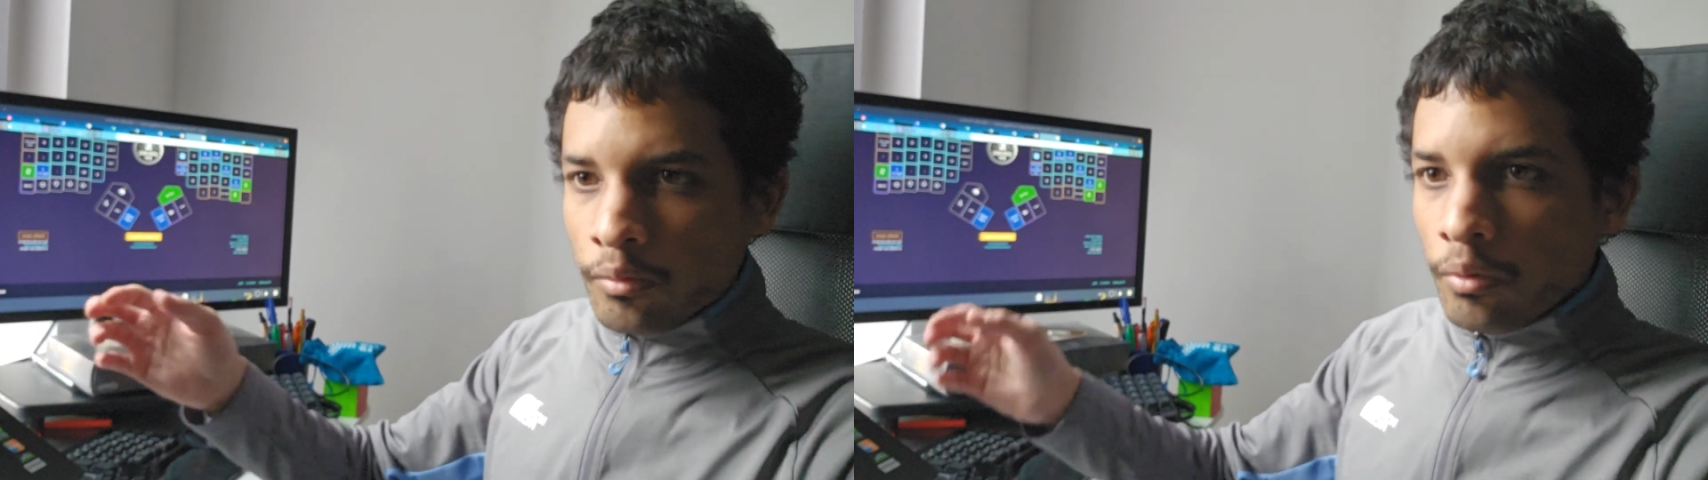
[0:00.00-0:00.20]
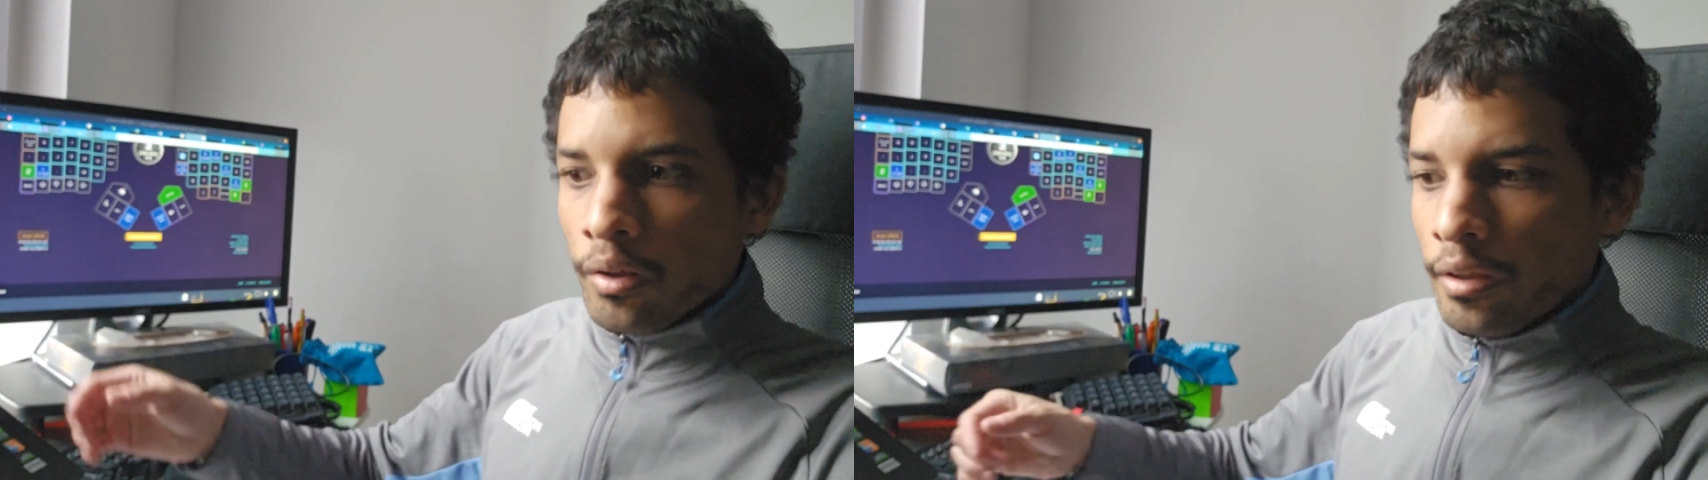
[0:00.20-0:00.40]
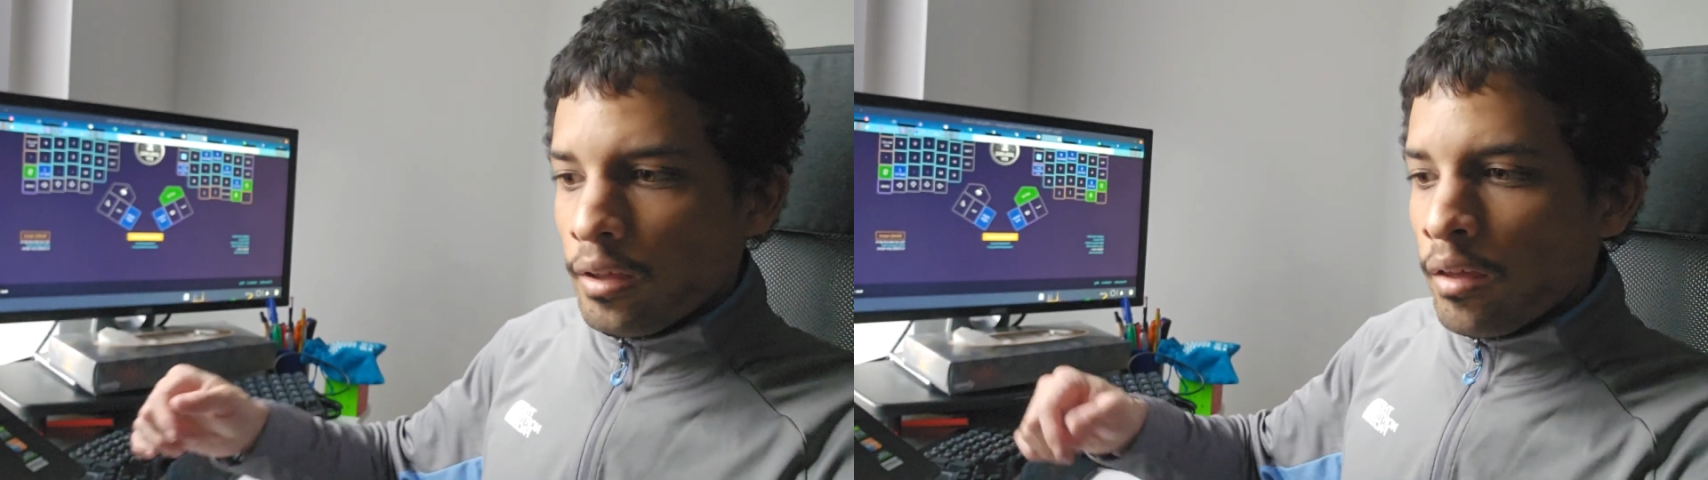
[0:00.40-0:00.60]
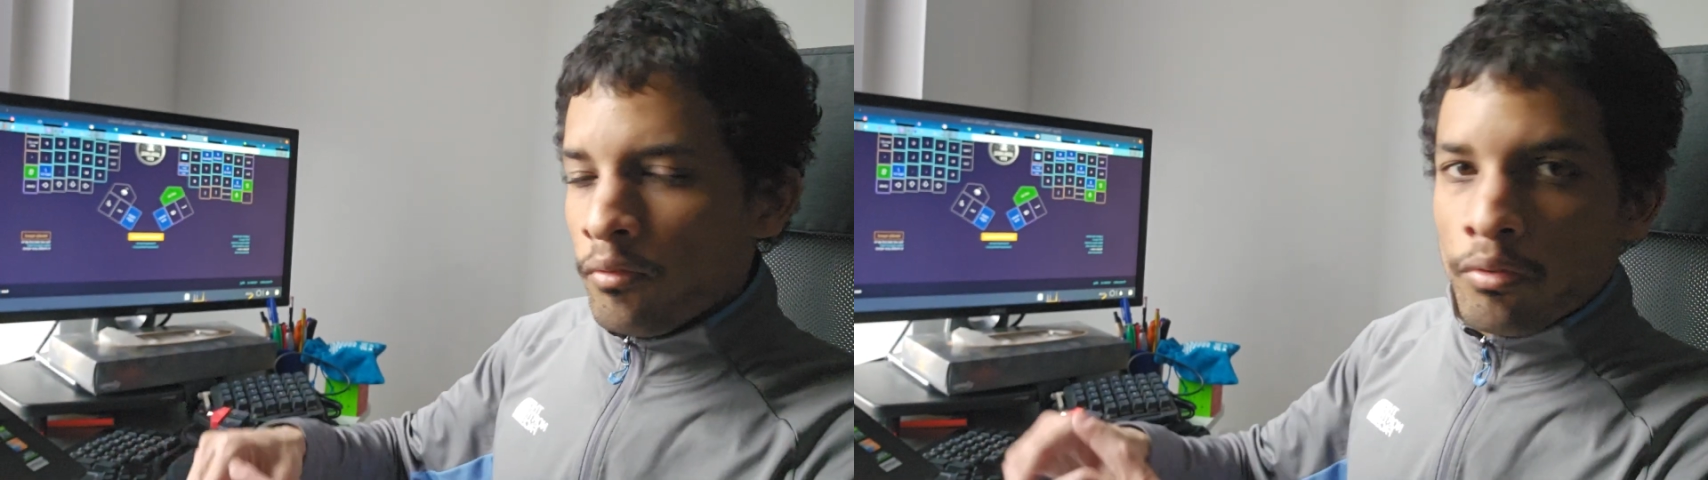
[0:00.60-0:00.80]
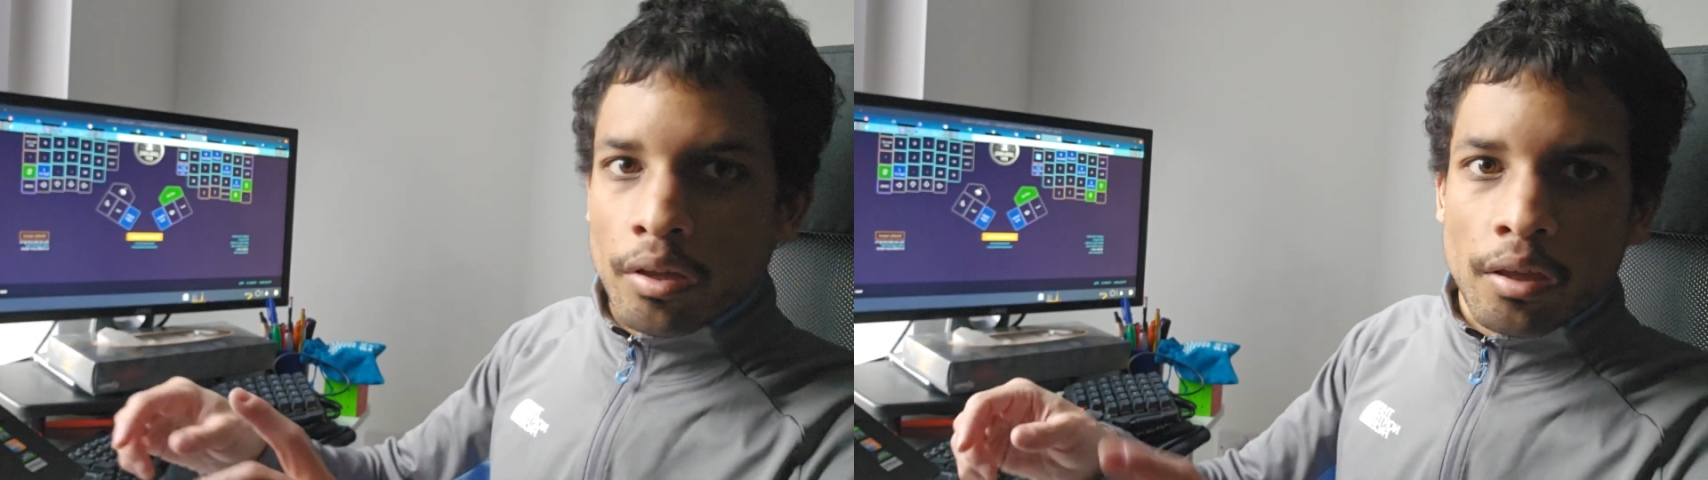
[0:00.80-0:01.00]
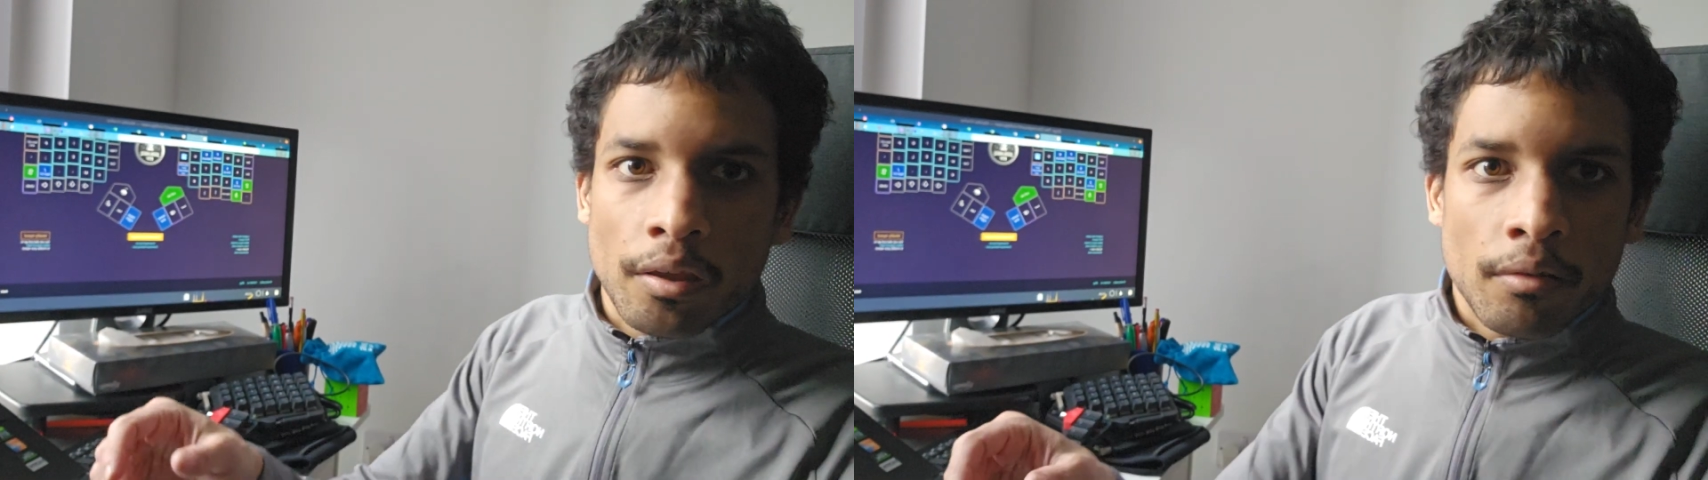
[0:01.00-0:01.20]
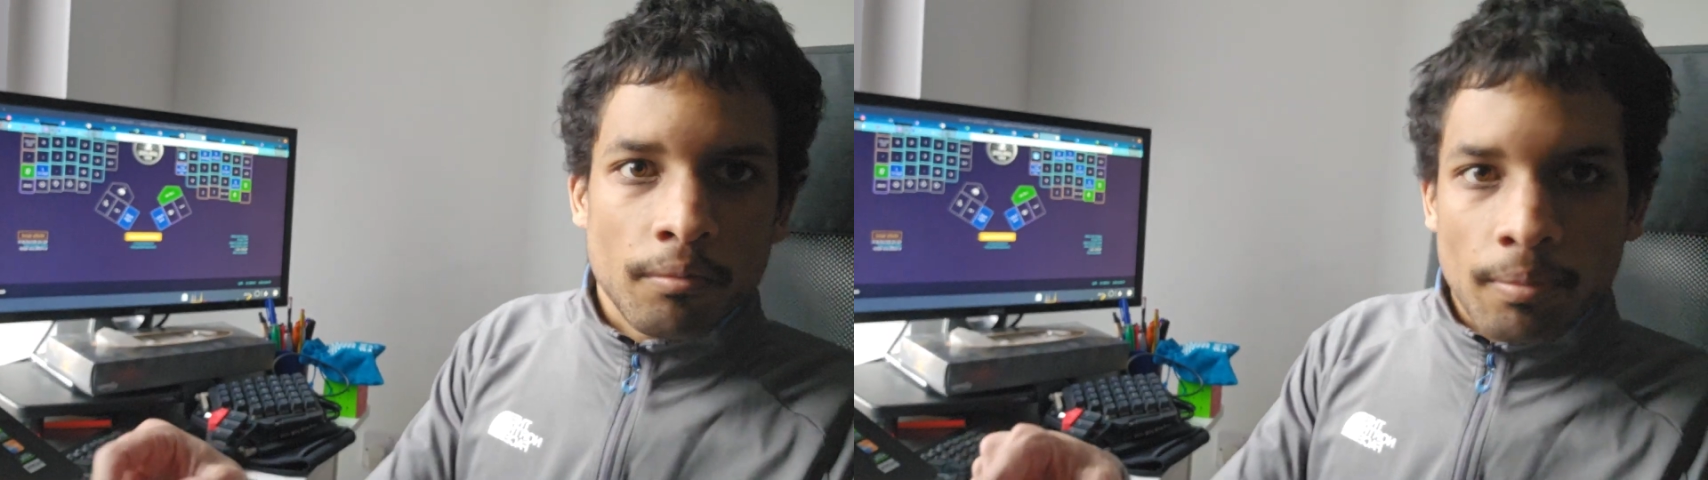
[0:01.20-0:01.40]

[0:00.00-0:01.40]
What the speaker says: where every